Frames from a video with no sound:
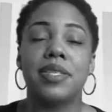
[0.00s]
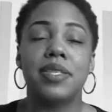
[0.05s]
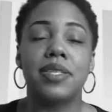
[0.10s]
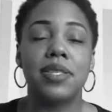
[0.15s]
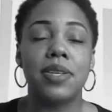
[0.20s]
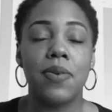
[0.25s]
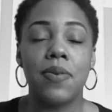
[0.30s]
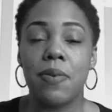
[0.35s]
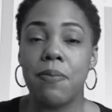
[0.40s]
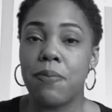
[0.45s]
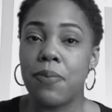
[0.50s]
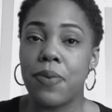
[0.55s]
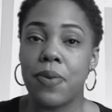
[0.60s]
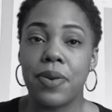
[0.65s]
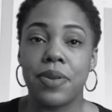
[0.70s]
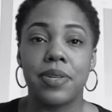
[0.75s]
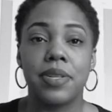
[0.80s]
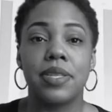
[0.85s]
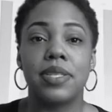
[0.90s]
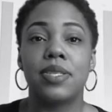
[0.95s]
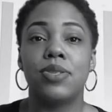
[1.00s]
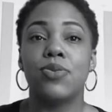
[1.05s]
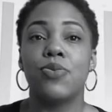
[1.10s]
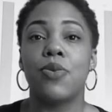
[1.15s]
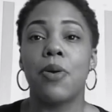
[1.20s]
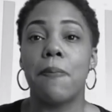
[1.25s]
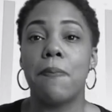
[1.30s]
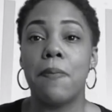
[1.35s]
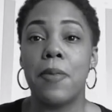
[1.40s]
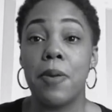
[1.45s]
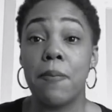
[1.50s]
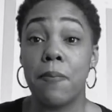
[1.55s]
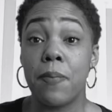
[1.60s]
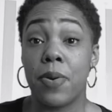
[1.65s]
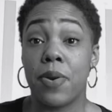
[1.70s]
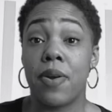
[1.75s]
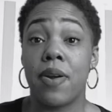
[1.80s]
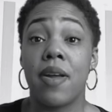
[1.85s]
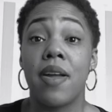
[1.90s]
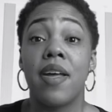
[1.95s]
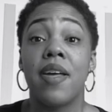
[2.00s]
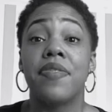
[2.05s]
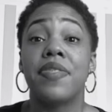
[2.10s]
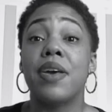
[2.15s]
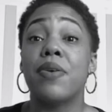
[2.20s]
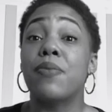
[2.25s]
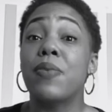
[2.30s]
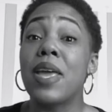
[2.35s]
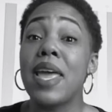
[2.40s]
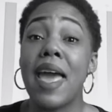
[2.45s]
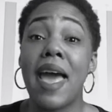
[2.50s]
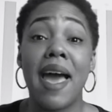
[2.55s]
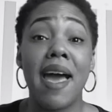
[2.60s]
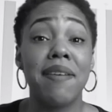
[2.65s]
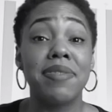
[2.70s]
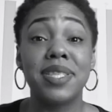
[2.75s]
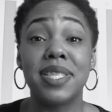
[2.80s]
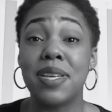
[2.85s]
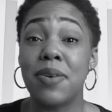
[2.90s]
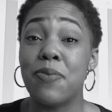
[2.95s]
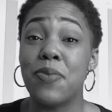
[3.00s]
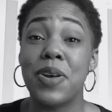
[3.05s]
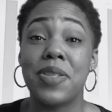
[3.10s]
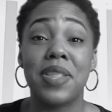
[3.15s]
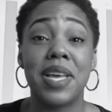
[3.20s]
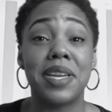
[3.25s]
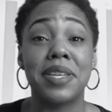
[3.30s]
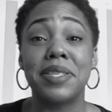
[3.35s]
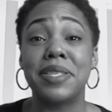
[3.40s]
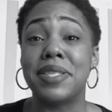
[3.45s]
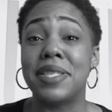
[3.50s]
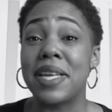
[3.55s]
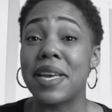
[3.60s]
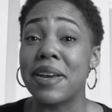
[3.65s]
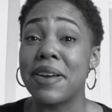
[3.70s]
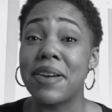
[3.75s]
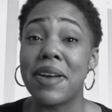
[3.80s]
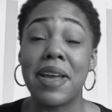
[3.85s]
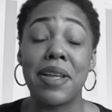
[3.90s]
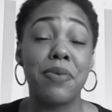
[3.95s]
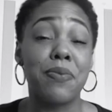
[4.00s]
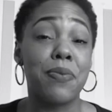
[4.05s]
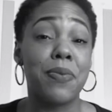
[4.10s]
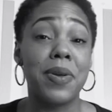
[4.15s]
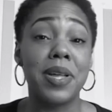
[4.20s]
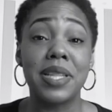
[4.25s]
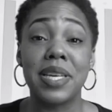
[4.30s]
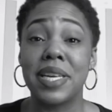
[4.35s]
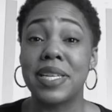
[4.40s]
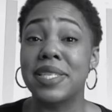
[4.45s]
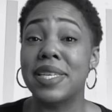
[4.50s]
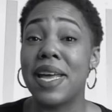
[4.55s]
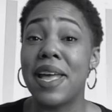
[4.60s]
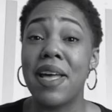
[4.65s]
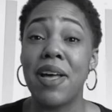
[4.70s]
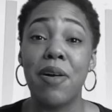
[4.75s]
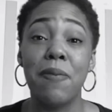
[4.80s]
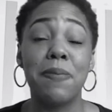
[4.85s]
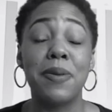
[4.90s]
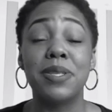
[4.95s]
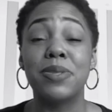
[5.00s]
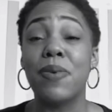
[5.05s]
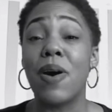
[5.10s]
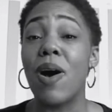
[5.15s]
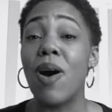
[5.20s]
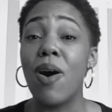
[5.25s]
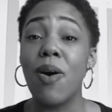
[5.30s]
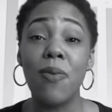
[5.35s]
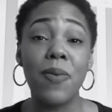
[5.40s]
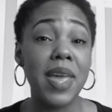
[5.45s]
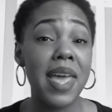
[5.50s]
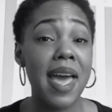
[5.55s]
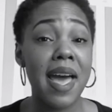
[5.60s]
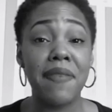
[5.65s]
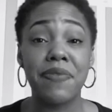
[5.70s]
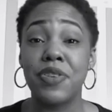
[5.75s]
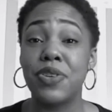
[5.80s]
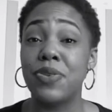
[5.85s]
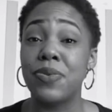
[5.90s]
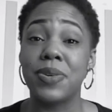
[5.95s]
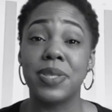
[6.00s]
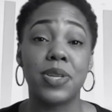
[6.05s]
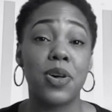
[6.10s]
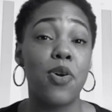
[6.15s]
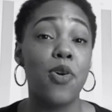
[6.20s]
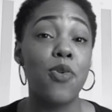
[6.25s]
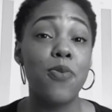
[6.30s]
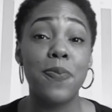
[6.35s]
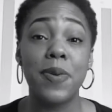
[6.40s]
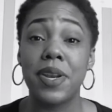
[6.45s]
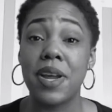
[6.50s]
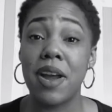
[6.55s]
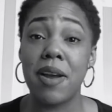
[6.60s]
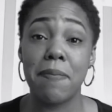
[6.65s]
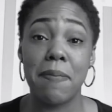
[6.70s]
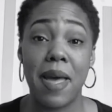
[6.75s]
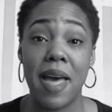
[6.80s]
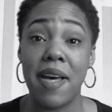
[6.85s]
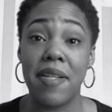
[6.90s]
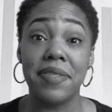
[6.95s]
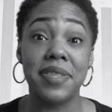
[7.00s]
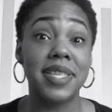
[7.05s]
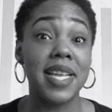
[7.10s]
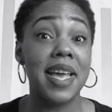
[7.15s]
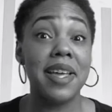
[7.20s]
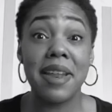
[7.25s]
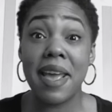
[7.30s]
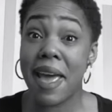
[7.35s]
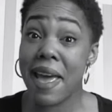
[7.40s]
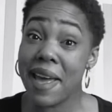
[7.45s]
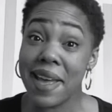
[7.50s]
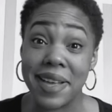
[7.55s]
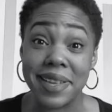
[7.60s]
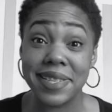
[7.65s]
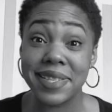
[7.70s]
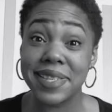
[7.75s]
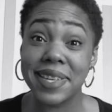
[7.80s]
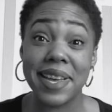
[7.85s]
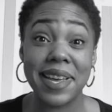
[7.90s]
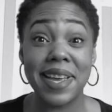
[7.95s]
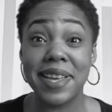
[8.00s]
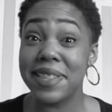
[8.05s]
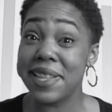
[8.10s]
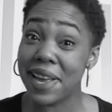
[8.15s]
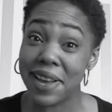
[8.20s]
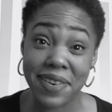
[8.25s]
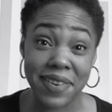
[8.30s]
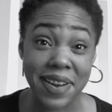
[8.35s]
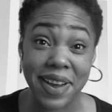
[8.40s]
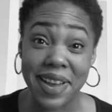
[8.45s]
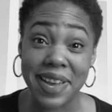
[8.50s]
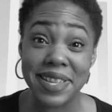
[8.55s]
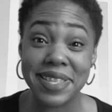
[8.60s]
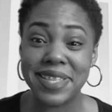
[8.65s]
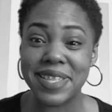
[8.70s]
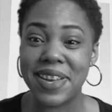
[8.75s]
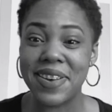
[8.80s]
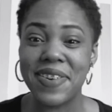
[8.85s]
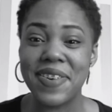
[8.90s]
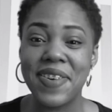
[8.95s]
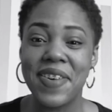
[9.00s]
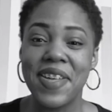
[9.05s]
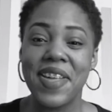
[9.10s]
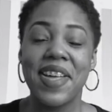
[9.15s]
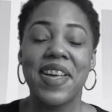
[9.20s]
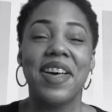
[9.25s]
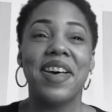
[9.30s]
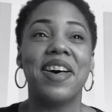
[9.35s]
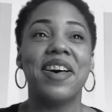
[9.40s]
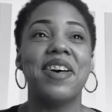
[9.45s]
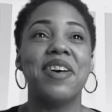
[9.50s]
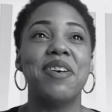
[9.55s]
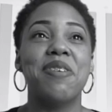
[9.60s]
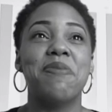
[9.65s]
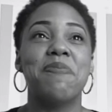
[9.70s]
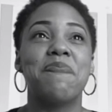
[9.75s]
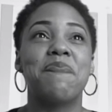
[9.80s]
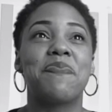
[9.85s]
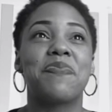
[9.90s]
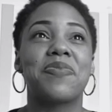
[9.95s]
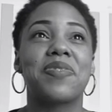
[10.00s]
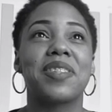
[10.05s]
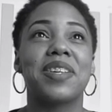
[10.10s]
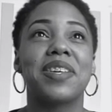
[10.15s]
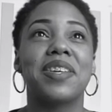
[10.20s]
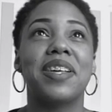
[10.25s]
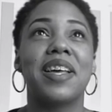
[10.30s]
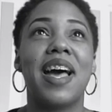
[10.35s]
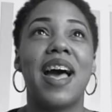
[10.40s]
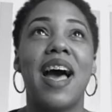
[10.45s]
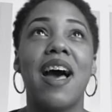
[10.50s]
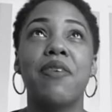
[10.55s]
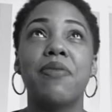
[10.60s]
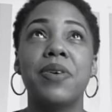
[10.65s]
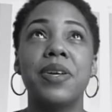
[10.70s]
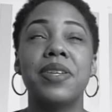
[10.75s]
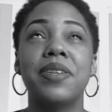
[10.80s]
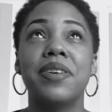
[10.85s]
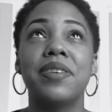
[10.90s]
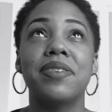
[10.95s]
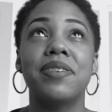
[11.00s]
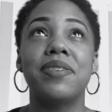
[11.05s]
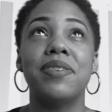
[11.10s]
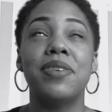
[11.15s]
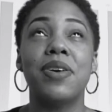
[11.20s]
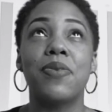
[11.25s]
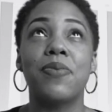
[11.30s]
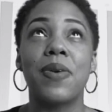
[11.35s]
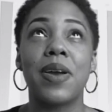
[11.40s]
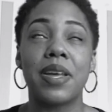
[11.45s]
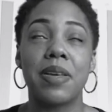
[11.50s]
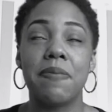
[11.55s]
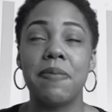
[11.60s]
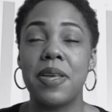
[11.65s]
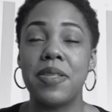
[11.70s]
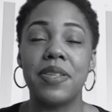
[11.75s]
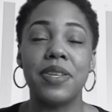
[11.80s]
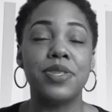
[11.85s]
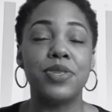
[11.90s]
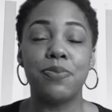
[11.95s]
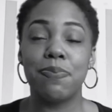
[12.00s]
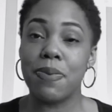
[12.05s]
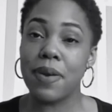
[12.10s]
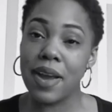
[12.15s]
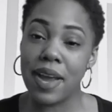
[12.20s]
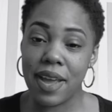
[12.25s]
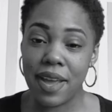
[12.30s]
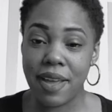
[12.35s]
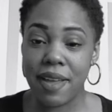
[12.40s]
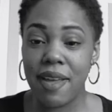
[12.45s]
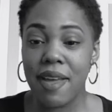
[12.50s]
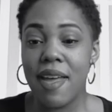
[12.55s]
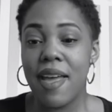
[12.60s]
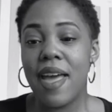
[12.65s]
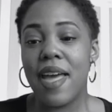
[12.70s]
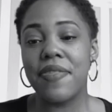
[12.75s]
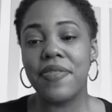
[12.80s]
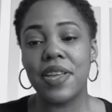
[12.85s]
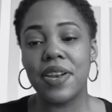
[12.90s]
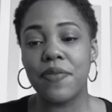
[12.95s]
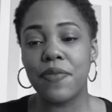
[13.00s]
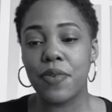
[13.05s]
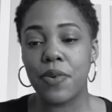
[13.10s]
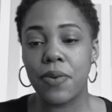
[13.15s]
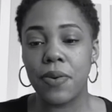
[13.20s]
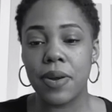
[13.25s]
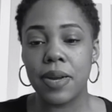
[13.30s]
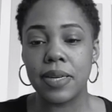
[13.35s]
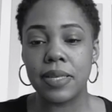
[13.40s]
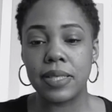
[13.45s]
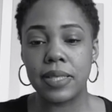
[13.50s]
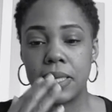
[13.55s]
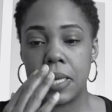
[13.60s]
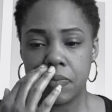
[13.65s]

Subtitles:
so important to remember that we have someone that is there and willing to help us. All we have to do is open our mouths and ask. Isn't that great? So I would, recommend that you pray. And then, of course,